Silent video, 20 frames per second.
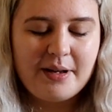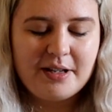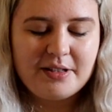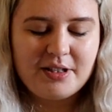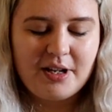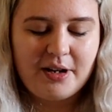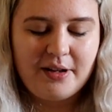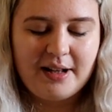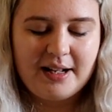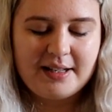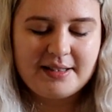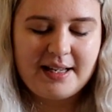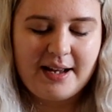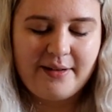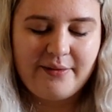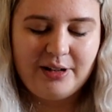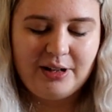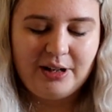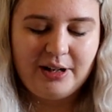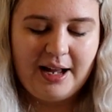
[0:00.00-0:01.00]
So let's
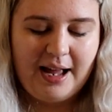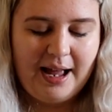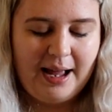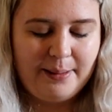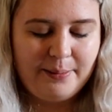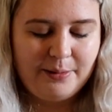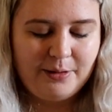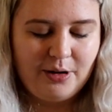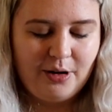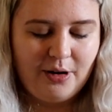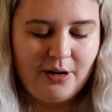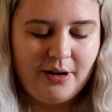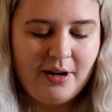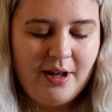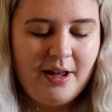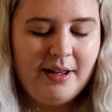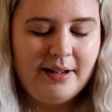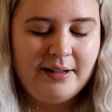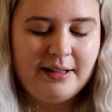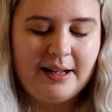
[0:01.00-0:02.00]
have a look at Epcot.
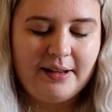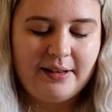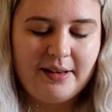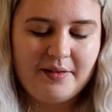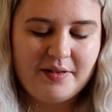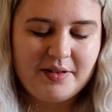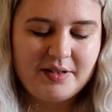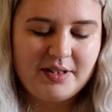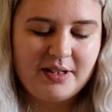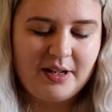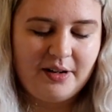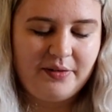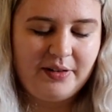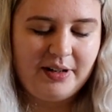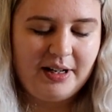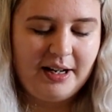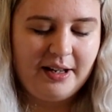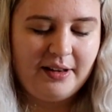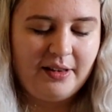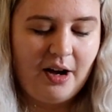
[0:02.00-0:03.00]
Now there is stuff
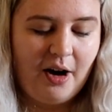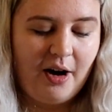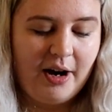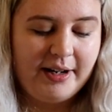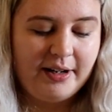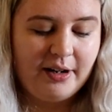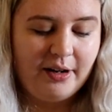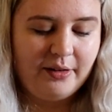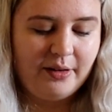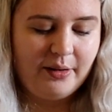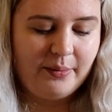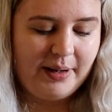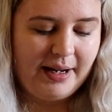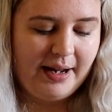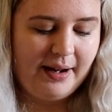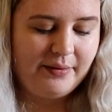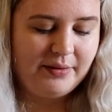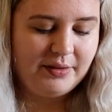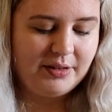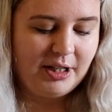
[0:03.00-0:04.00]
in here that I know that we
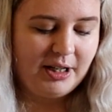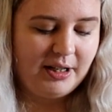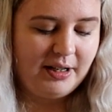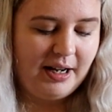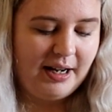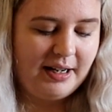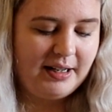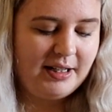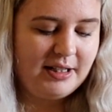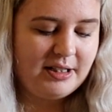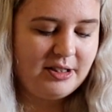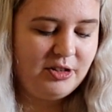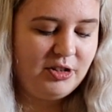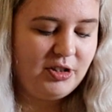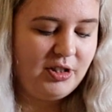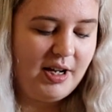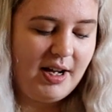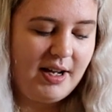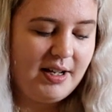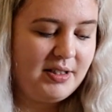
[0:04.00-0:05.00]
haven't done, and
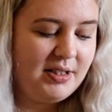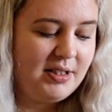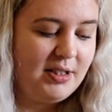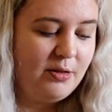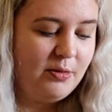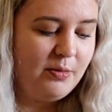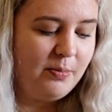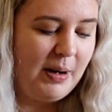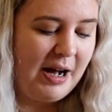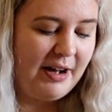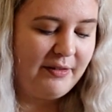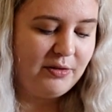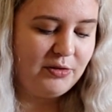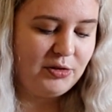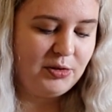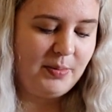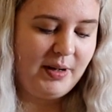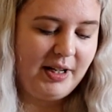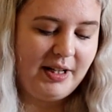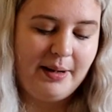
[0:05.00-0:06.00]
it still
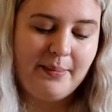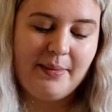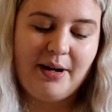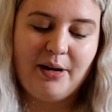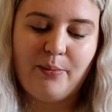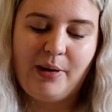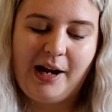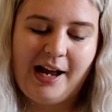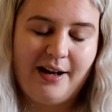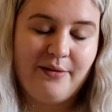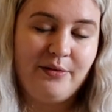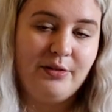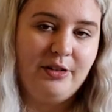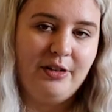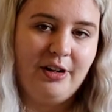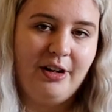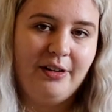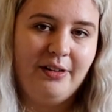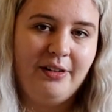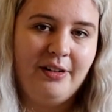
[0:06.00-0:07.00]
baffles me the amount we
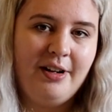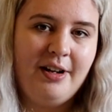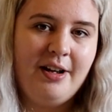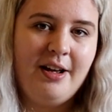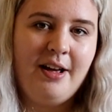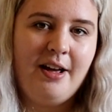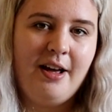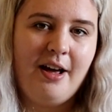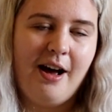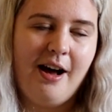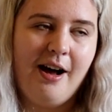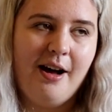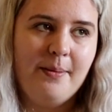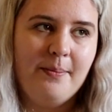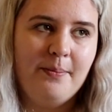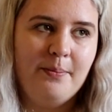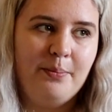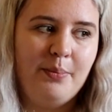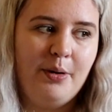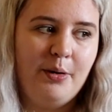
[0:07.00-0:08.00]
haven't done,
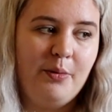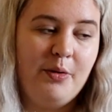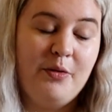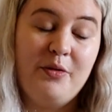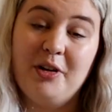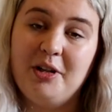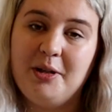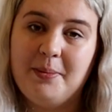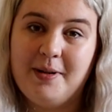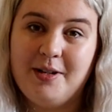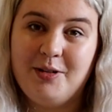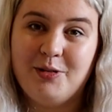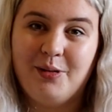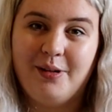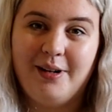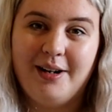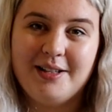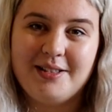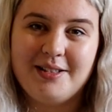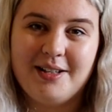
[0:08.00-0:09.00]
but we've only been
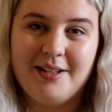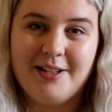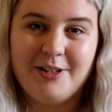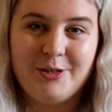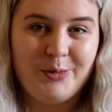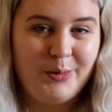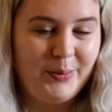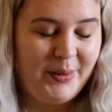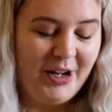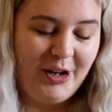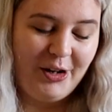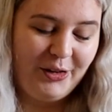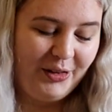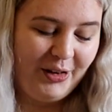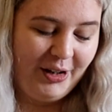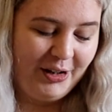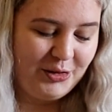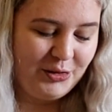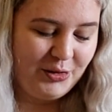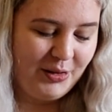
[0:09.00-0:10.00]
twice and this will be our
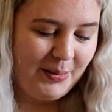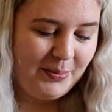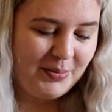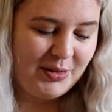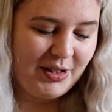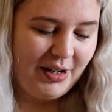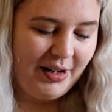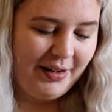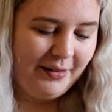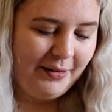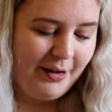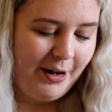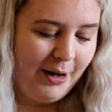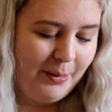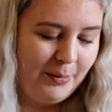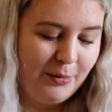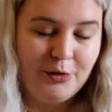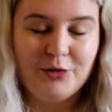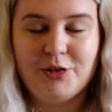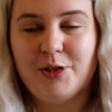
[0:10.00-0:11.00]
third trip, so
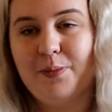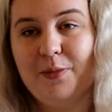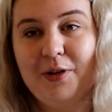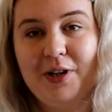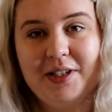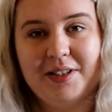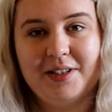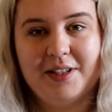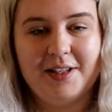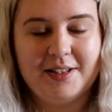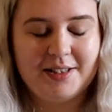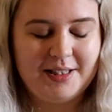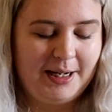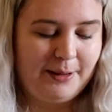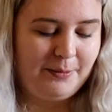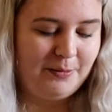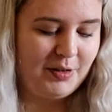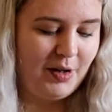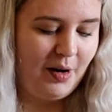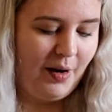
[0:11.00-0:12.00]
I'm not surprised at the
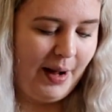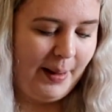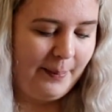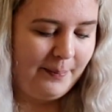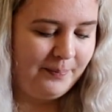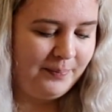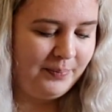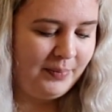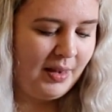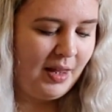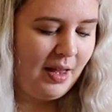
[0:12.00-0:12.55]
same time.